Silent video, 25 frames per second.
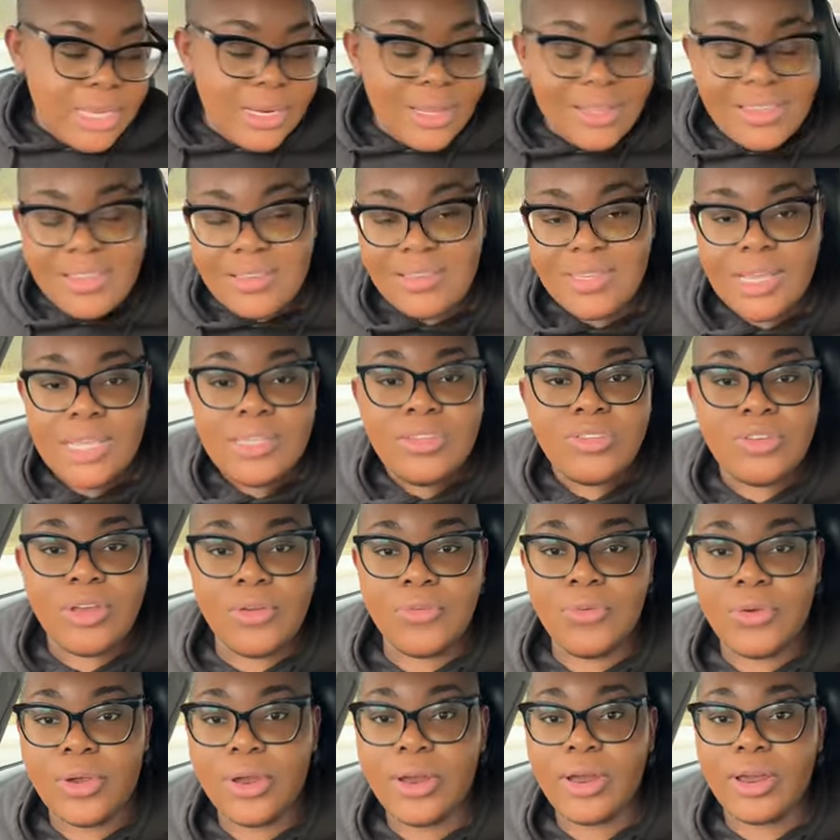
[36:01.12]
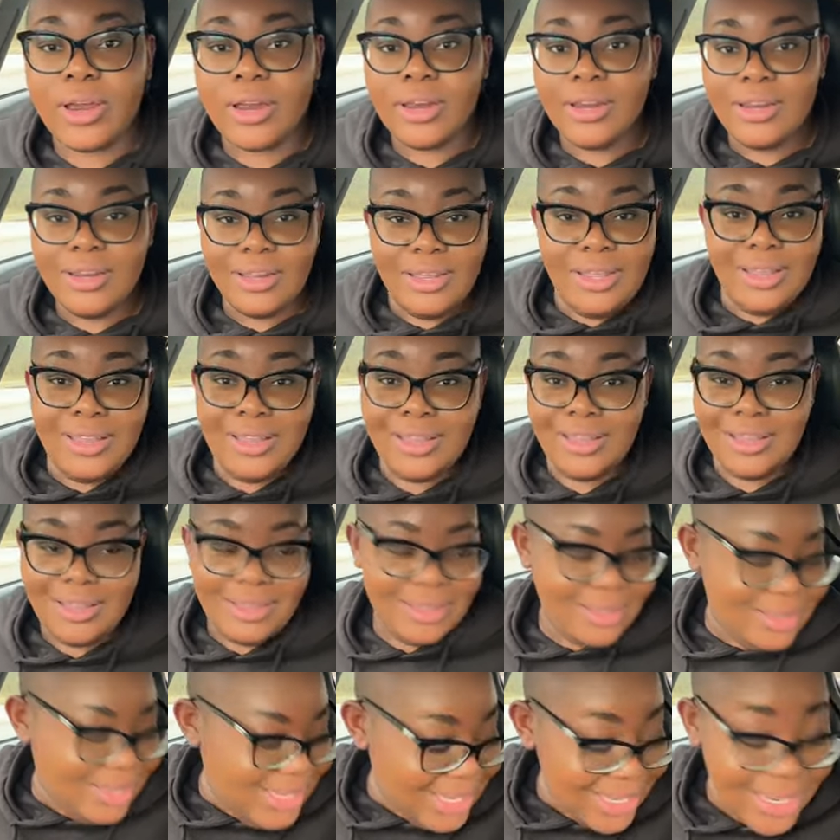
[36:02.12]
He doesn't censor it for her.
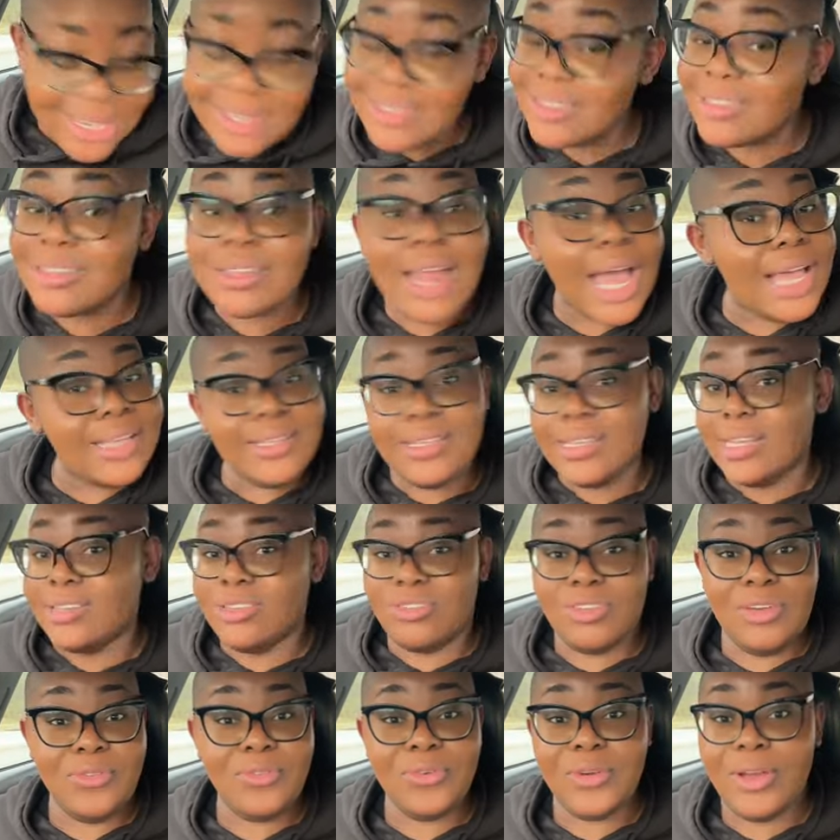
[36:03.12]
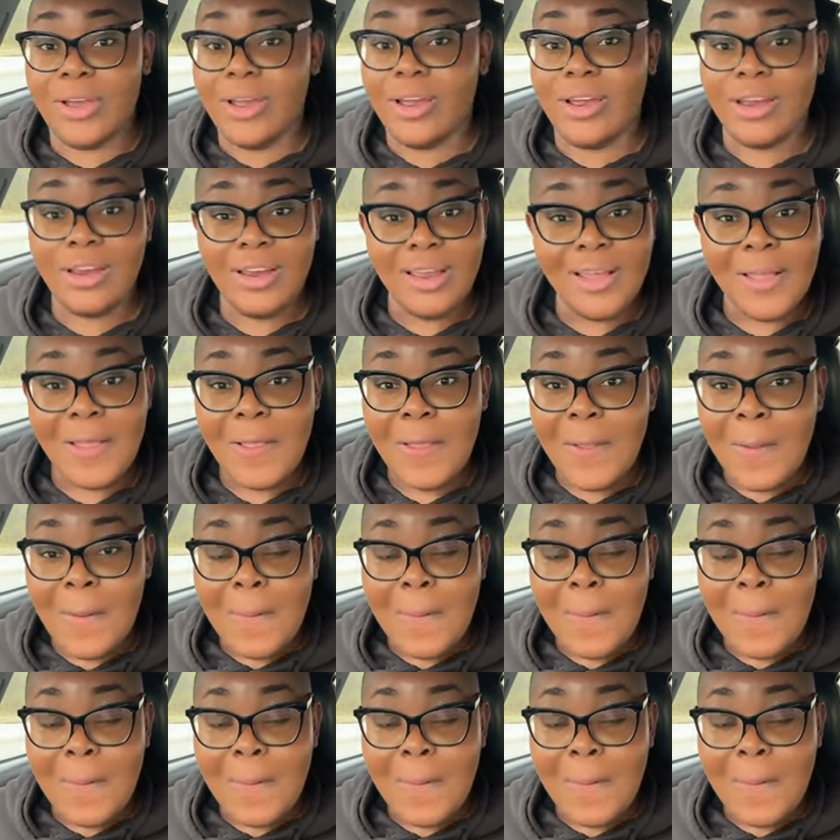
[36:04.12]
He does not censor it for her.